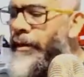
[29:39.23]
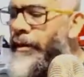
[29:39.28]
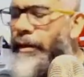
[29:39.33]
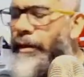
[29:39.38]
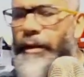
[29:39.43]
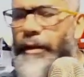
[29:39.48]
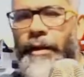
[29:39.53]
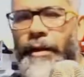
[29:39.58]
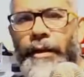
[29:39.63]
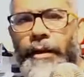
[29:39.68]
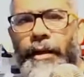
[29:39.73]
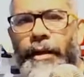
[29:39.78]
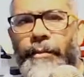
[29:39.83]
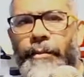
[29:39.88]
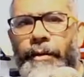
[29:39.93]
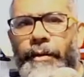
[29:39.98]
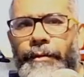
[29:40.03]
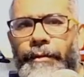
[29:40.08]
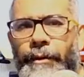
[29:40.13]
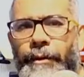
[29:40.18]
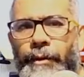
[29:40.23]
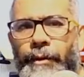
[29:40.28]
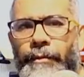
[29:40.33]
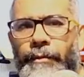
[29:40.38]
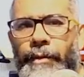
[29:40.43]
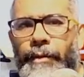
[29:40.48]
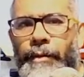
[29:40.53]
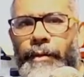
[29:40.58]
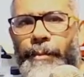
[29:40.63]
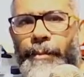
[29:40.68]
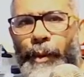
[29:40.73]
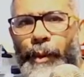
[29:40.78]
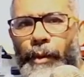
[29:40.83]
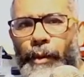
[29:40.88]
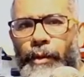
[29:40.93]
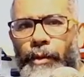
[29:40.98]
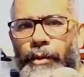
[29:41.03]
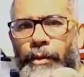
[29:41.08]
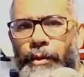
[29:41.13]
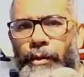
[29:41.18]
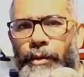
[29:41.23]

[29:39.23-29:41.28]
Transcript: the incoming photon will pull